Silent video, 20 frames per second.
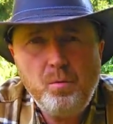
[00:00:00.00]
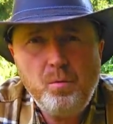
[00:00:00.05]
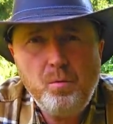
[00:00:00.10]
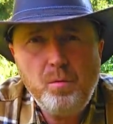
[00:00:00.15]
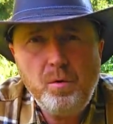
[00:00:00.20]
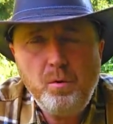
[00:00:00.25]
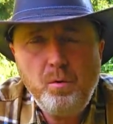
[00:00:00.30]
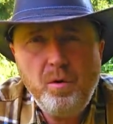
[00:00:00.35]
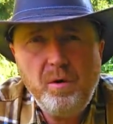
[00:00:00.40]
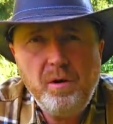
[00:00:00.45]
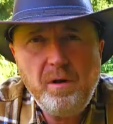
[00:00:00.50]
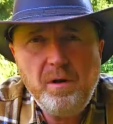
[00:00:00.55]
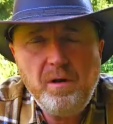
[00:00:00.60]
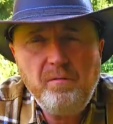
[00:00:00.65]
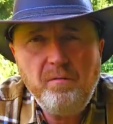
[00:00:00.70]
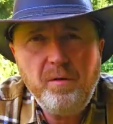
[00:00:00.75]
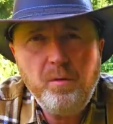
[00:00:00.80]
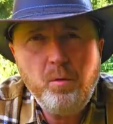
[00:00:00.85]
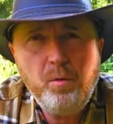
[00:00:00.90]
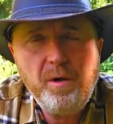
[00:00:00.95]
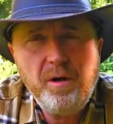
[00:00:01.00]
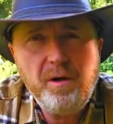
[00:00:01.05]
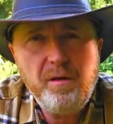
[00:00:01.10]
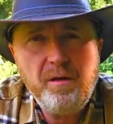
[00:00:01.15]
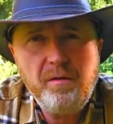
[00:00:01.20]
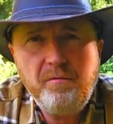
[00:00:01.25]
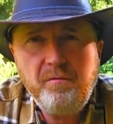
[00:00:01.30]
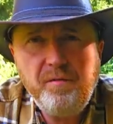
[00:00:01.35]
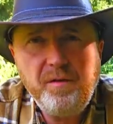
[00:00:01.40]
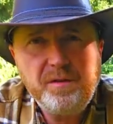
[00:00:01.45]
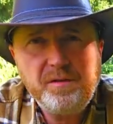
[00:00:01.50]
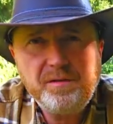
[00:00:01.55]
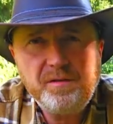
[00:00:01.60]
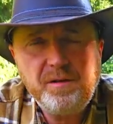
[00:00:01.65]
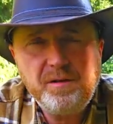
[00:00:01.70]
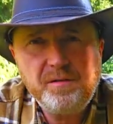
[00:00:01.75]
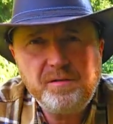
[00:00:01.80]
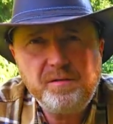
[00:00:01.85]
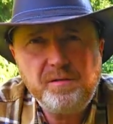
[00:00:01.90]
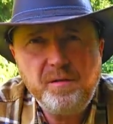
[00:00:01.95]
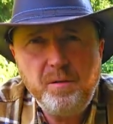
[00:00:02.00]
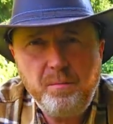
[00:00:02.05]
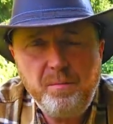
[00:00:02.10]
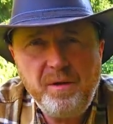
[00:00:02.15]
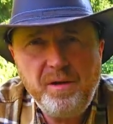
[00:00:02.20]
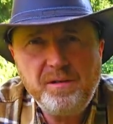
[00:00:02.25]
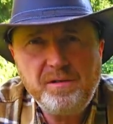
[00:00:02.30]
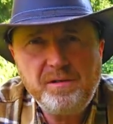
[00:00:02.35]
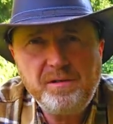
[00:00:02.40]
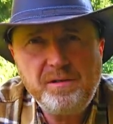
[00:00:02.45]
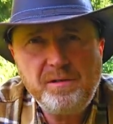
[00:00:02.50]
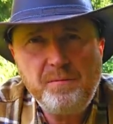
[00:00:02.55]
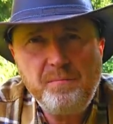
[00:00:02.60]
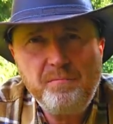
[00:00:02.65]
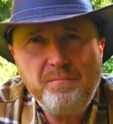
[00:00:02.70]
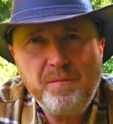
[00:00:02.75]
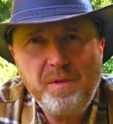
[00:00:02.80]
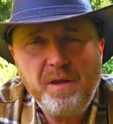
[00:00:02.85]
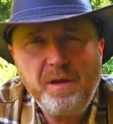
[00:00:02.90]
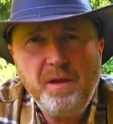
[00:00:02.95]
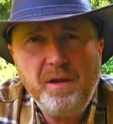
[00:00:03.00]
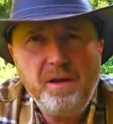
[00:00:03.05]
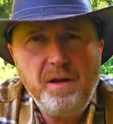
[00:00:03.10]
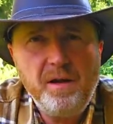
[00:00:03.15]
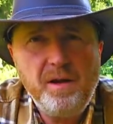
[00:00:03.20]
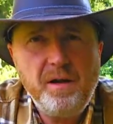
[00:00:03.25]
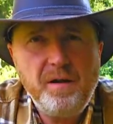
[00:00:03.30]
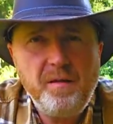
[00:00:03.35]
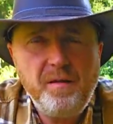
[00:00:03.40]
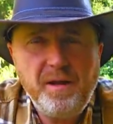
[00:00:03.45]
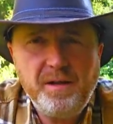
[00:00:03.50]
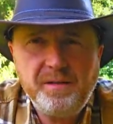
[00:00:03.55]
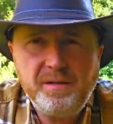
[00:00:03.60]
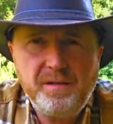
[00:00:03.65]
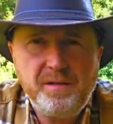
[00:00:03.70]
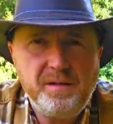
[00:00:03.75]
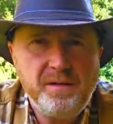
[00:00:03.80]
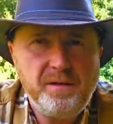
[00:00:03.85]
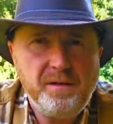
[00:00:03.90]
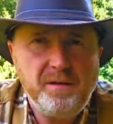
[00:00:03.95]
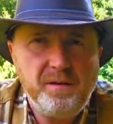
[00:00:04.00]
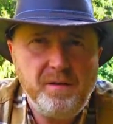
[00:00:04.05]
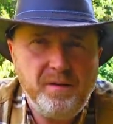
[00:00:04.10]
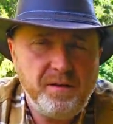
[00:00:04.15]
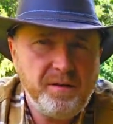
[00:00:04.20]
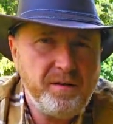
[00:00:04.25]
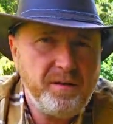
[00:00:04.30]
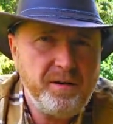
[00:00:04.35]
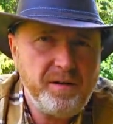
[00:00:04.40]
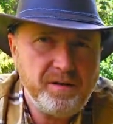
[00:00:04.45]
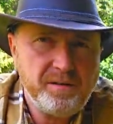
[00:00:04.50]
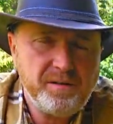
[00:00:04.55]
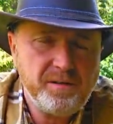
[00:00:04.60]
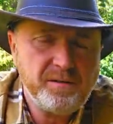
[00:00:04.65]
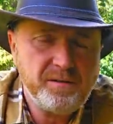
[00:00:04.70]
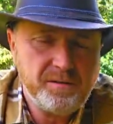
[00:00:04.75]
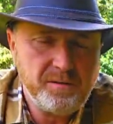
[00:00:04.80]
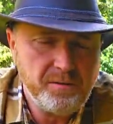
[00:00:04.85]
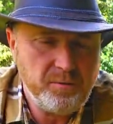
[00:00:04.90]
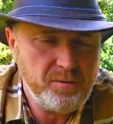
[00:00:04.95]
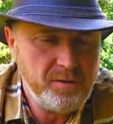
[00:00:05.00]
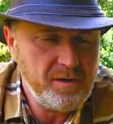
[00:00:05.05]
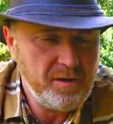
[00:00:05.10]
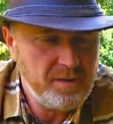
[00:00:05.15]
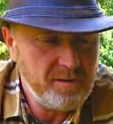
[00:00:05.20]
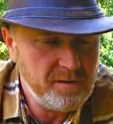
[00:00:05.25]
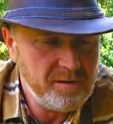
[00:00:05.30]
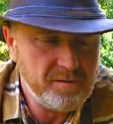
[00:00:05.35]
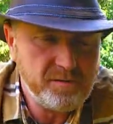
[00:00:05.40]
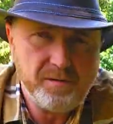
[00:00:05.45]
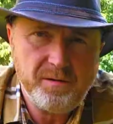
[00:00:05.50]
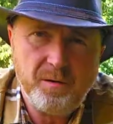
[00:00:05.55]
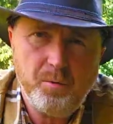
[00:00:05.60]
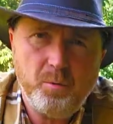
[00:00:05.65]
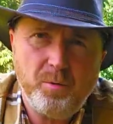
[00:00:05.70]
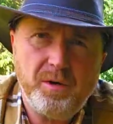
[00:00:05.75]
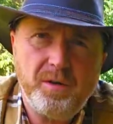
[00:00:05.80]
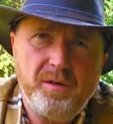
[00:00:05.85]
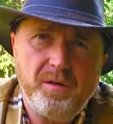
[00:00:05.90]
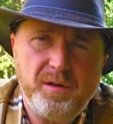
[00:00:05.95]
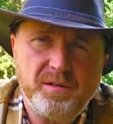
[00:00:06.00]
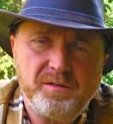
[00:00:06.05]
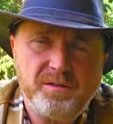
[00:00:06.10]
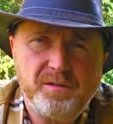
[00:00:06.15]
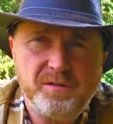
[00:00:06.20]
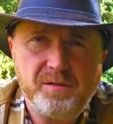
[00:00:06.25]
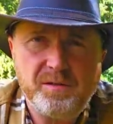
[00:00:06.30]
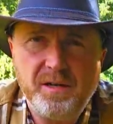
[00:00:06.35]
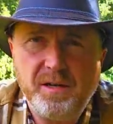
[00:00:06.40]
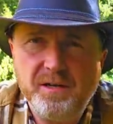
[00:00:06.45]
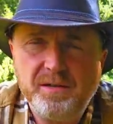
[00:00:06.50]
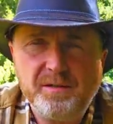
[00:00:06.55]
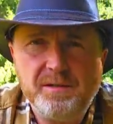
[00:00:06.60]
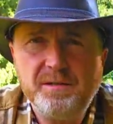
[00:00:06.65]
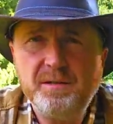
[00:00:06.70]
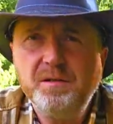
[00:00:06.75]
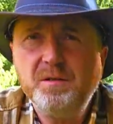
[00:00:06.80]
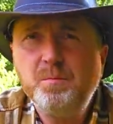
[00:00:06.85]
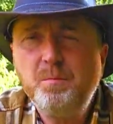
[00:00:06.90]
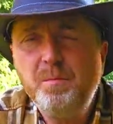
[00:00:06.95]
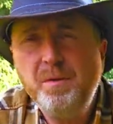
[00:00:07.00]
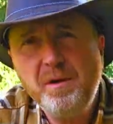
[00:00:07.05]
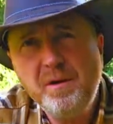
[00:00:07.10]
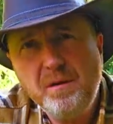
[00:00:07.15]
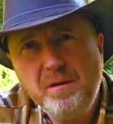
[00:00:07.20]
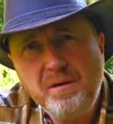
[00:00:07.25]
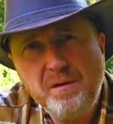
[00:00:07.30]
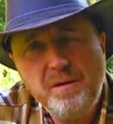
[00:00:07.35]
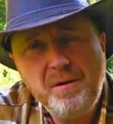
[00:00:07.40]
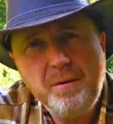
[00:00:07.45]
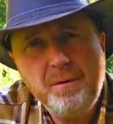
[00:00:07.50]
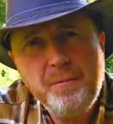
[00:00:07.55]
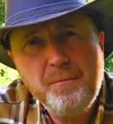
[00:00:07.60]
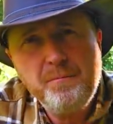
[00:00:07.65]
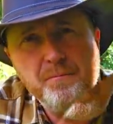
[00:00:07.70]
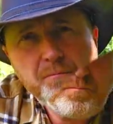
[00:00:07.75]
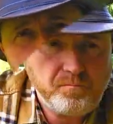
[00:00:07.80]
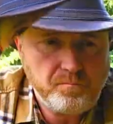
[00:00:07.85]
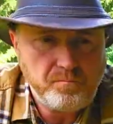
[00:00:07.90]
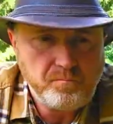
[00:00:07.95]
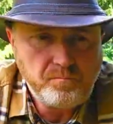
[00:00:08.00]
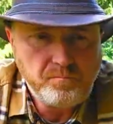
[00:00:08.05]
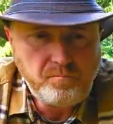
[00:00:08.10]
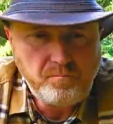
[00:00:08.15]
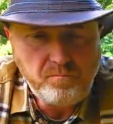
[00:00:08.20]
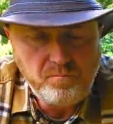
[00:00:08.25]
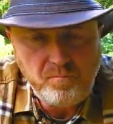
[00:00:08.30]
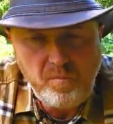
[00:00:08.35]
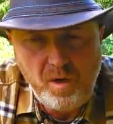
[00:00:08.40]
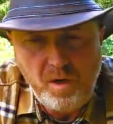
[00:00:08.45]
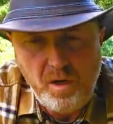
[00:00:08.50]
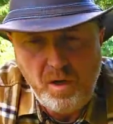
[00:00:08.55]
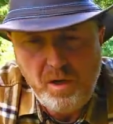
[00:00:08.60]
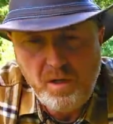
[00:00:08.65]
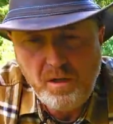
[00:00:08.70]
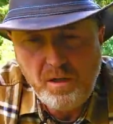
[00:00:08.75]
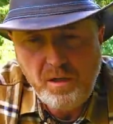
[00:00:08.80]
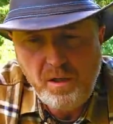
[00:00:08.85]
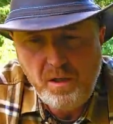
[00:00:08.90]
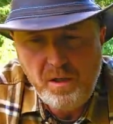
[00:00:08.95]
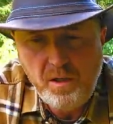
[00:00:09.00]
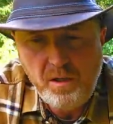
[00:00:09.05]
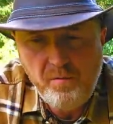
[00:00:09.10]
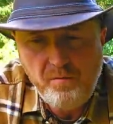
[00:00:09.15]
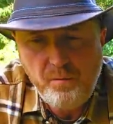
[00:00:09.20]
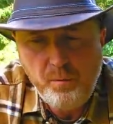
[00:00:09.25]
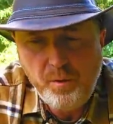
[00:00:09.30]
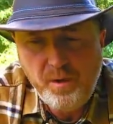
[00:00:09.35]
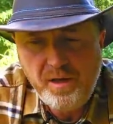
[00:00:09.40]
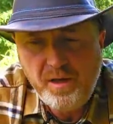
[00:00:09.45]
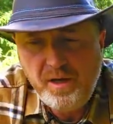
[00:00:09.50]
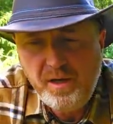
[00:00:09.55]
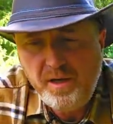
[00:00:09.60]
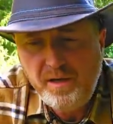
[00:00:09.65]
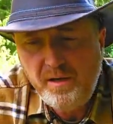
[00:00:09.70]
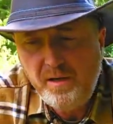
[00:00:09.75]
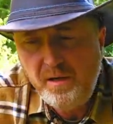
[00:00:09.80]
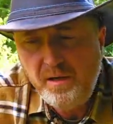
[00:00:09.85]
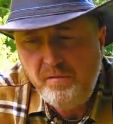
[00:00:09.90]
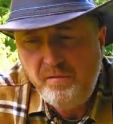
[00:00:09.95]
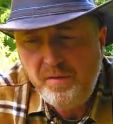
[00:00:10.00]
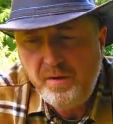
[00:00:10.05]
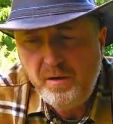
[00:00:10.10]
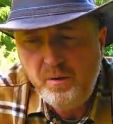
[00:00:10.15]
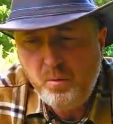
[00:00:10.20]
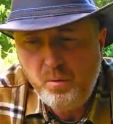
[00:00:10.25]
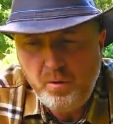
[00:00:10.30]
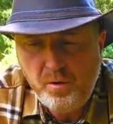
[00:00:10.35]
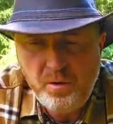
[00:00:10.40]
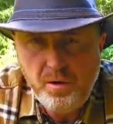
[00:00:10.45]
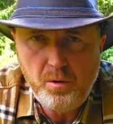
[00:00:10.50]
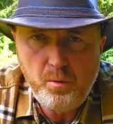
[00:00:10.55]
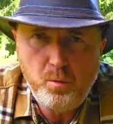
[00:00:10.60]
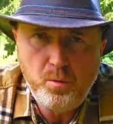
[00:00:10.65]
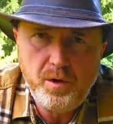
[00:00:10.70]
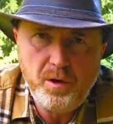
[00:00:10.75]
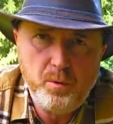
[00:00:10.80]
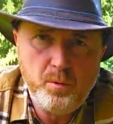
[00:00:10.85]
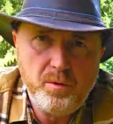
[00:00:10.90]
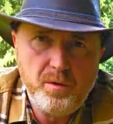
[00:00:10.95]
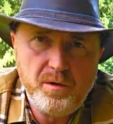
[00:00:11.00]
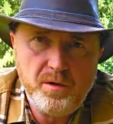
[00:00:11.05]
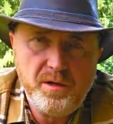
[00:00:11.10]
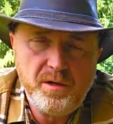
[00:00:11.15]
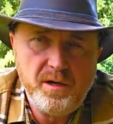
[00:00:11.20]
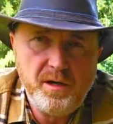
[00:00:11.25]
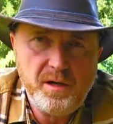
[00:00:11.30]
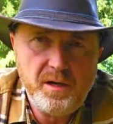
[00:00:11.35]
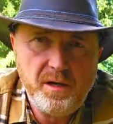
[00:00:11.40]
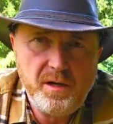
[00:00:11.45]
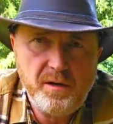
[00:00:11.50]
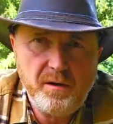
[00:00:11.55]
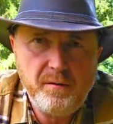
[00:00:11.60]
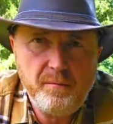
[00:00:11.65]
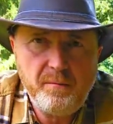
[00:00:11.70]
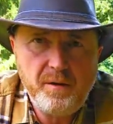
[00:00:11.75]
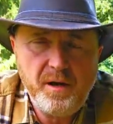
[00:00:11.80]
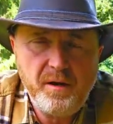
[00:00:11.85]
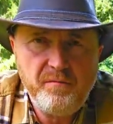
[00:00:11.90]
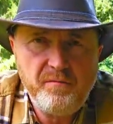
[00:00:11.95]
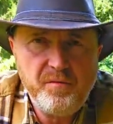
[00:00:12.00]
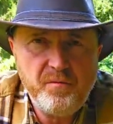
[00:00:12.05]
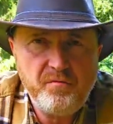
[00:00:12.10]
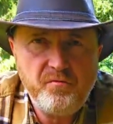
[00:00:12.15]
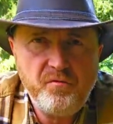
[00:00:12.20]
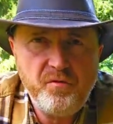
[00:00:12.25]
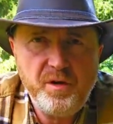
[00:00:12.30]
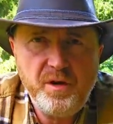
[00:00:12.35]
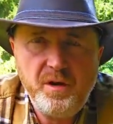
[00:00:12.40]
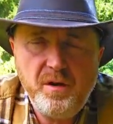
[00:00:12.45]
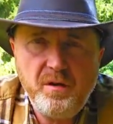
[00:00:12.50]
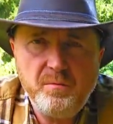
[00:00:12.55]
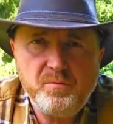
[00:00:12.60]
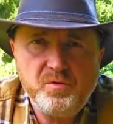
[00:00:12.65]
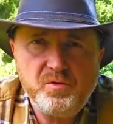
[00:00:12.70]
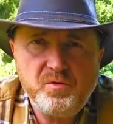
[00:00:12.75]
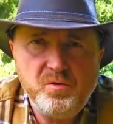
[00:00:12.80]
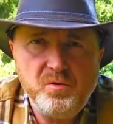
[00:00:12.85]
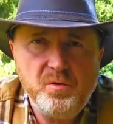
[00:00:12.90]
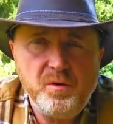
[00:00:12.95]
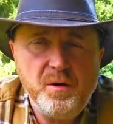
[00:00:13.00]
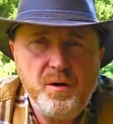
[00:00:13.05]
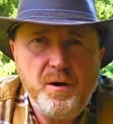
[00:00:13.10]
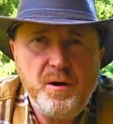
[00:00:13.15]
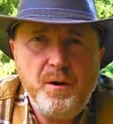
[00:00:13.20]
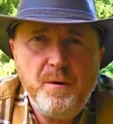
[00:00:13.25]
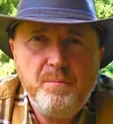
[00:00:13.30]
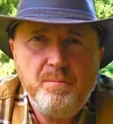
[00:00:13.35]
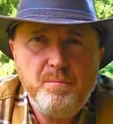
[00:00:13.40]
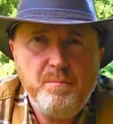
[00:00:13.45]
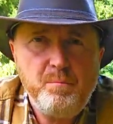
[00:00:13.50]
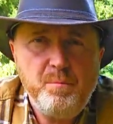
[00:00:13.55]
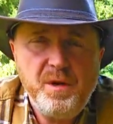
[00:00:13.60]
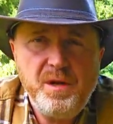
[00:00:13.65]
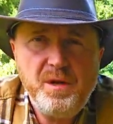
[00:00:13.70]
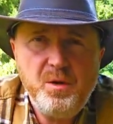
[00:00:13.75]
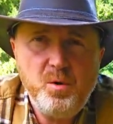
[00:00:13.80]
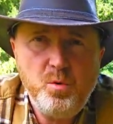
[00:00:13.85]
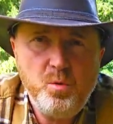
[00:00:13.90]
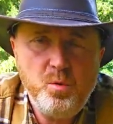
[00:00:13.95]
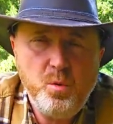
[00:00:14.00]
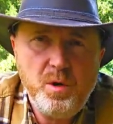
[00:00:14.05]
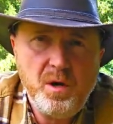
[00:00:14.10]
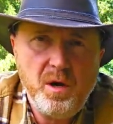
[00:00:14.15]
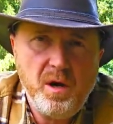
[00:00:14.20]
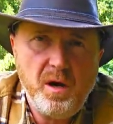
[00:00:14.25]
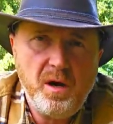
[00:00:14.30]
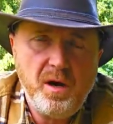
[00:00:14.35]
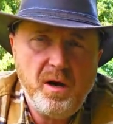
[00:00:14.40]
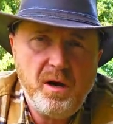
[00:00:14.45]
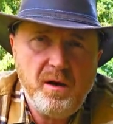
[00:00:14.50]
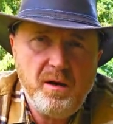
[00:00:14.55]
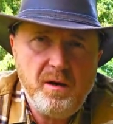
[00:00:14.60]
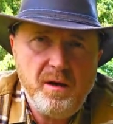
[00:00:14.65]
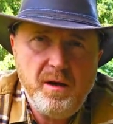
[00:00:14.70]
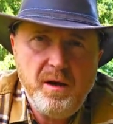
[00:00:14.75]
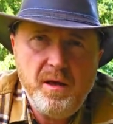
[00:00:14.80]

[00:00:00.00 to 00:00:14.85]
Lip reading: we want to live the way that fits us the best, and that not necessarily is the way that society is built. And if we can't live in a world where we have the freedom to be who we are,